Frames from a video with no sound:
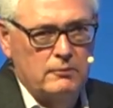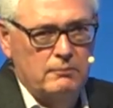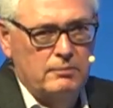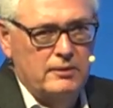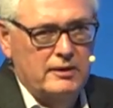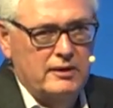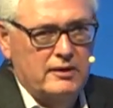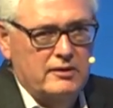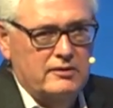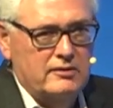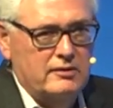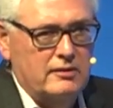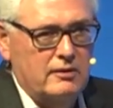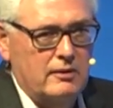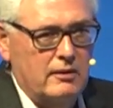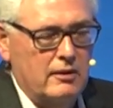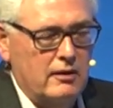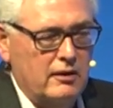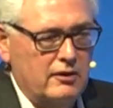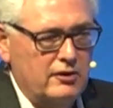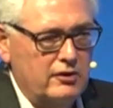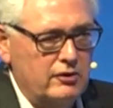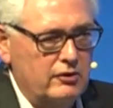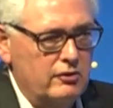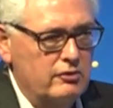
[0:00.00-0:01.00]
be it
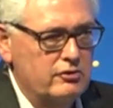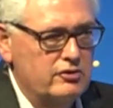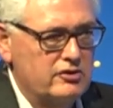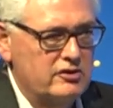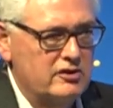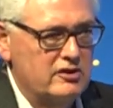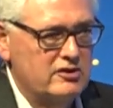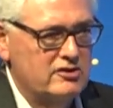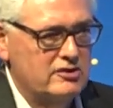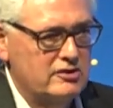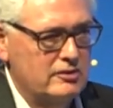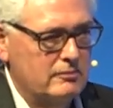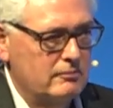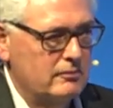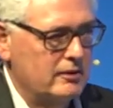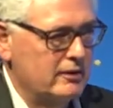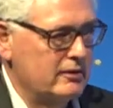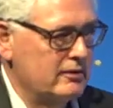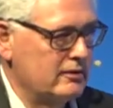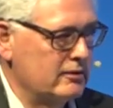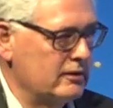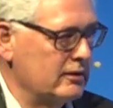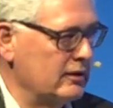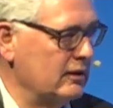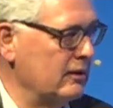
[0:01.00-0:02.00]
a huge system
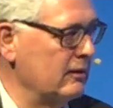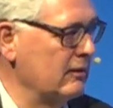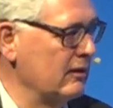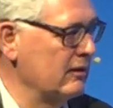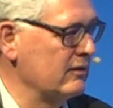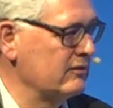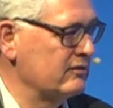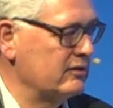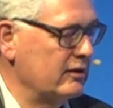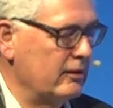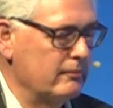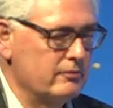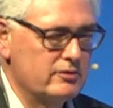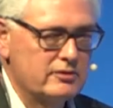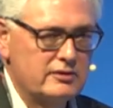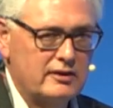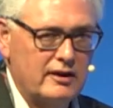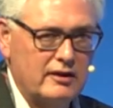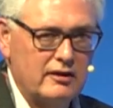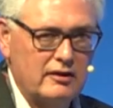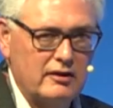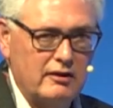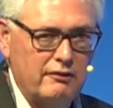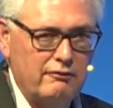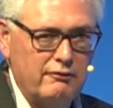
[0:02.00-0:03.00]
like the Thames
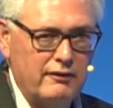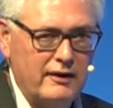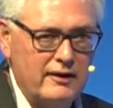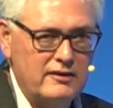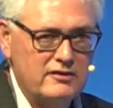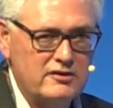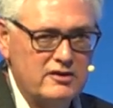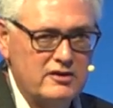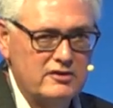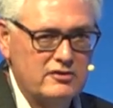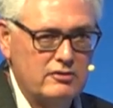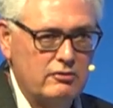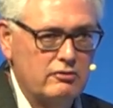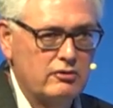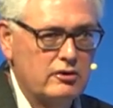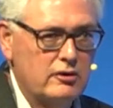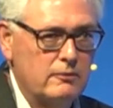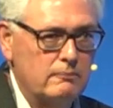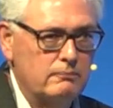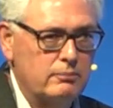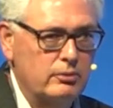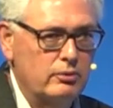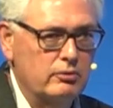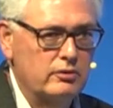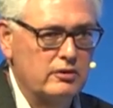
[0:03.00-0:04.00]
Tidal Defences or a
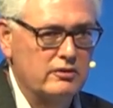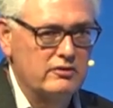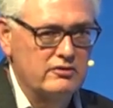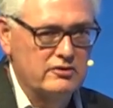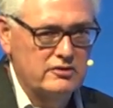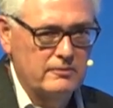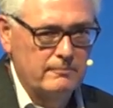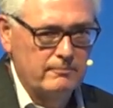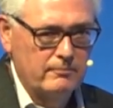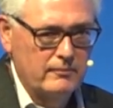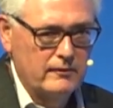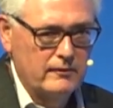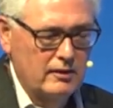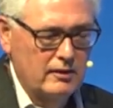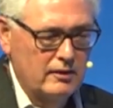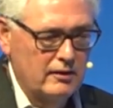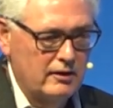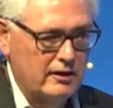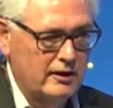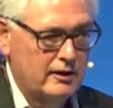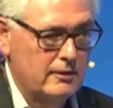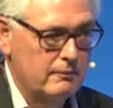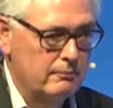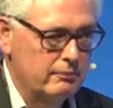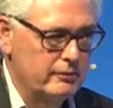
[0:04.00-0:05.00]
component,
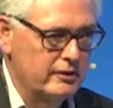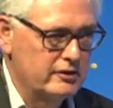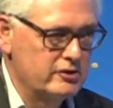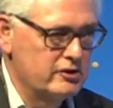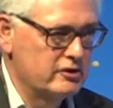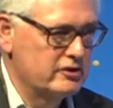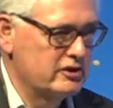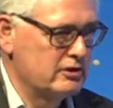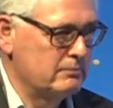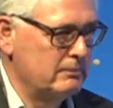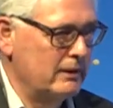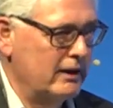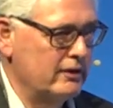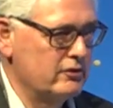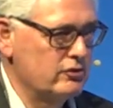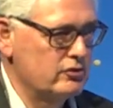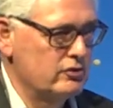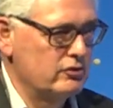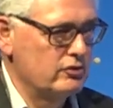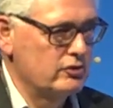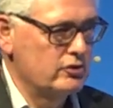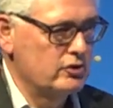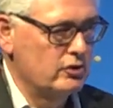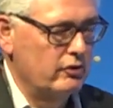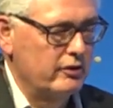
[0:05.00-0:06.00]
like a bridge
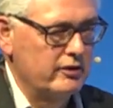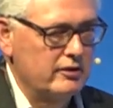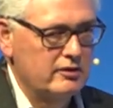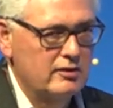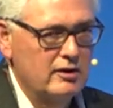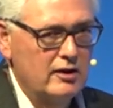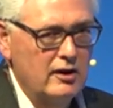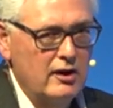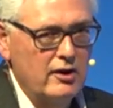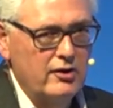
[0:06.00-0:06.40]
expansion joint.